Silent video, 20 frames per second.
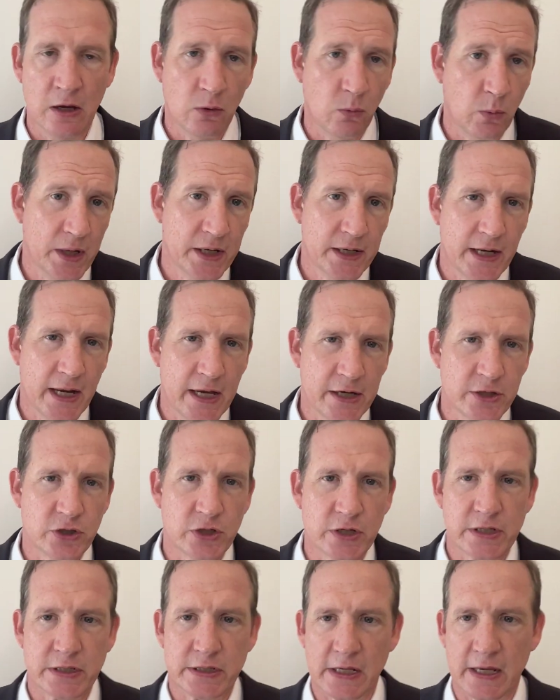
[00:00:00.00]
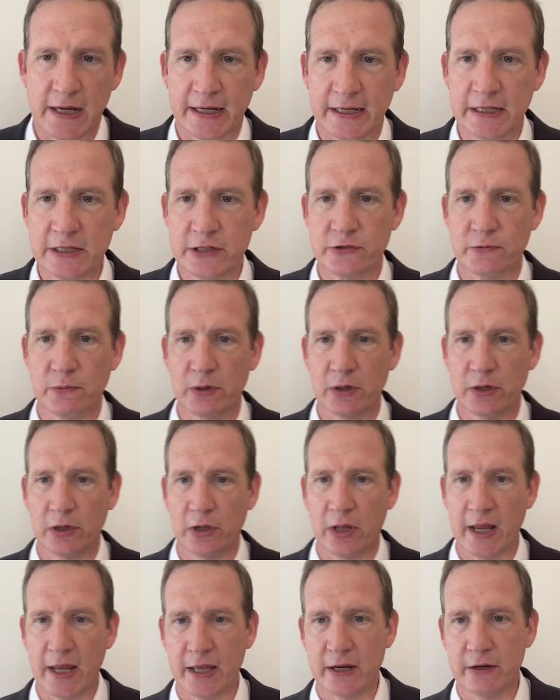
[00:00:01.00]
When nations like
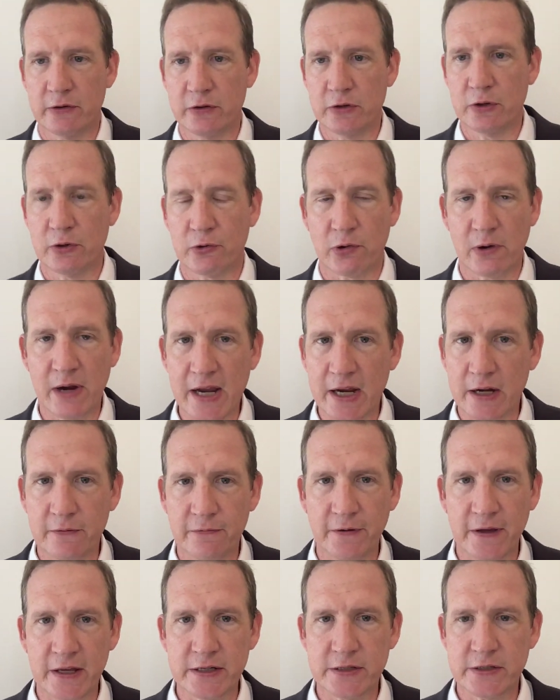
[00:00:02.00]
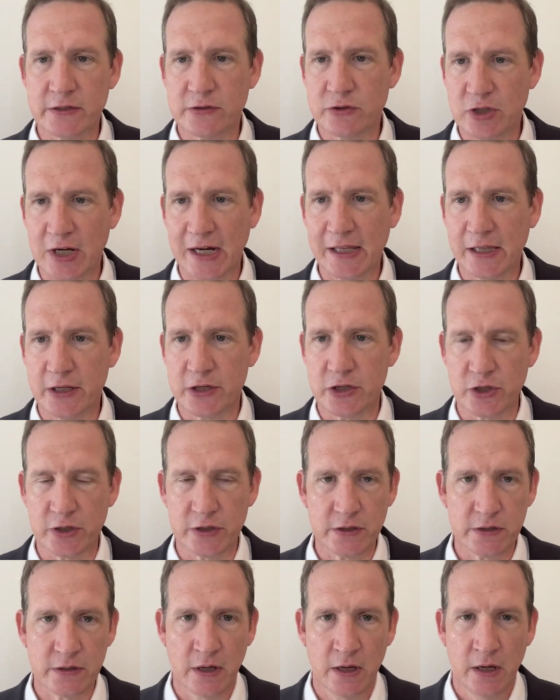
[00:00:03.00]
Israel and Ukraine face
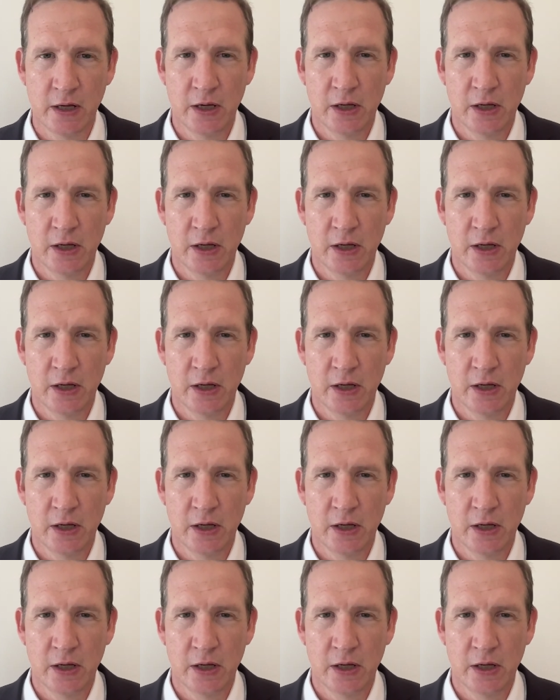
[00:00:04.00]
challenges,